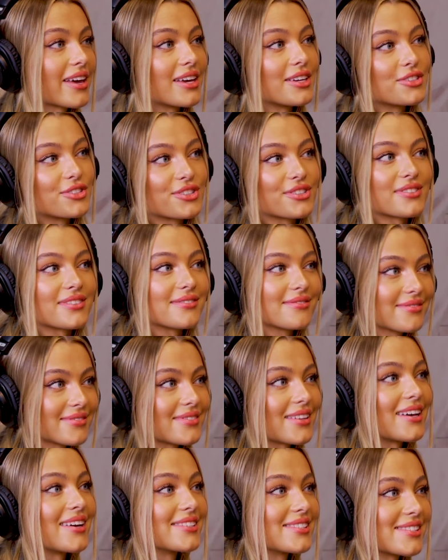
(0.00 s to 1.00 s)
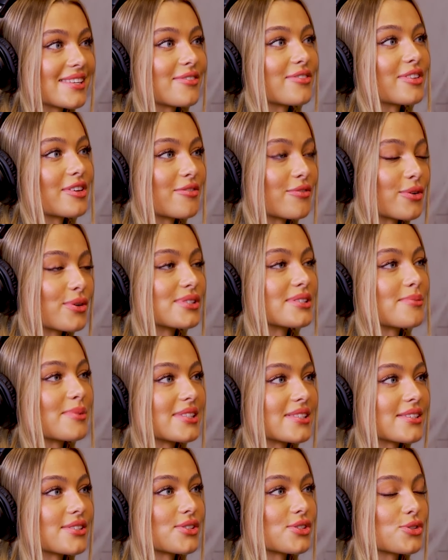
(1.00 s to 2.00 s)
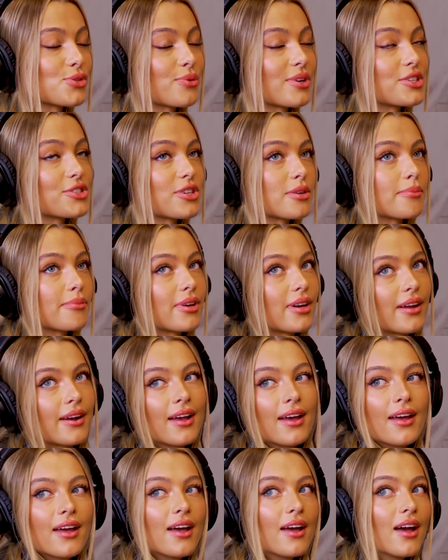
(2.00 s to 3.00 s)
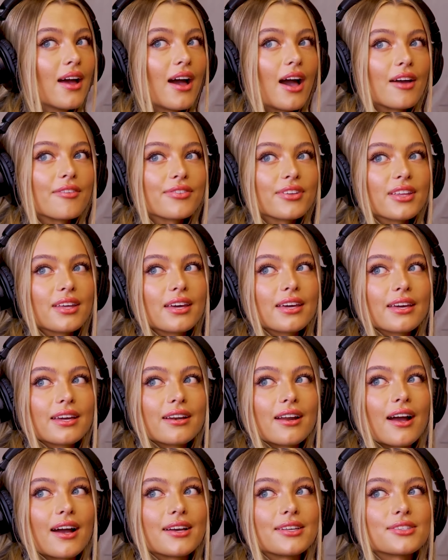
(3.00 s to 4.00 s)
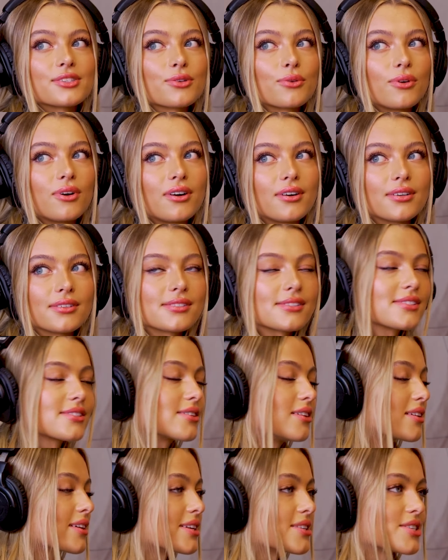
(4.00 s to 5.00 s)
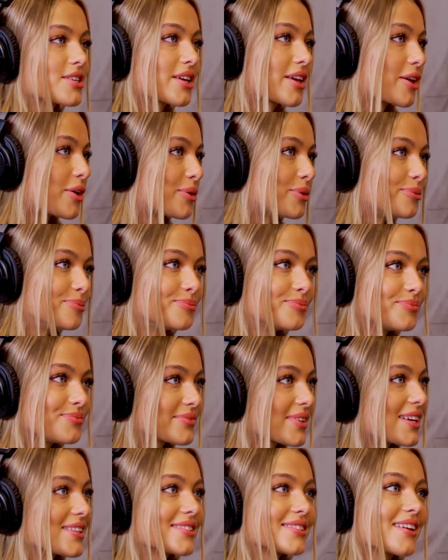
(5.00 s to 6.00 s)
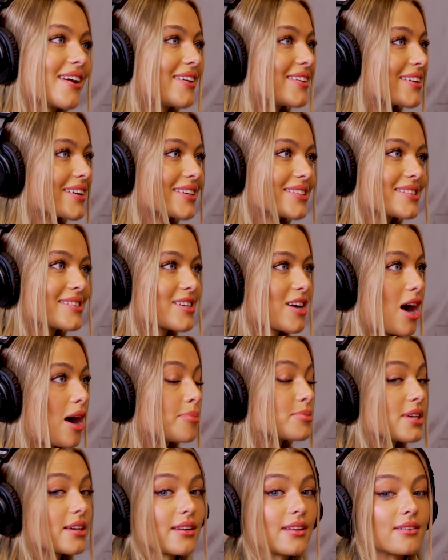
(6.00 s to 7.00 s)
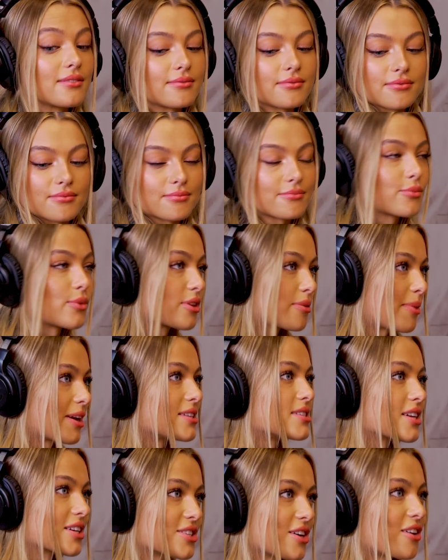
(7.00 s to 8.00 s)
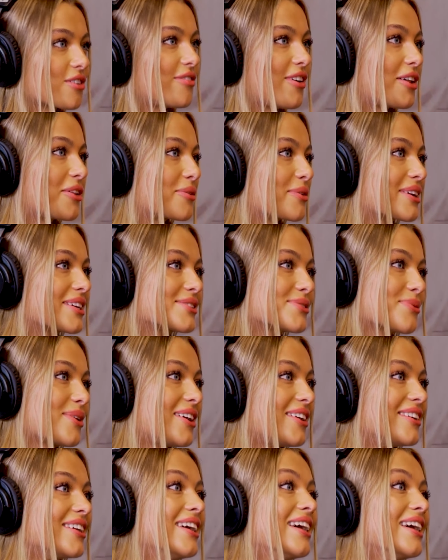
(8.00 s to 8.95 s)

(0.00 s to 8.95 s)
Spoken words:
age. It definitely forced me into a situation, but I feel like in high school it still continued. It's not like it stopped. And then with my TikTok following as well.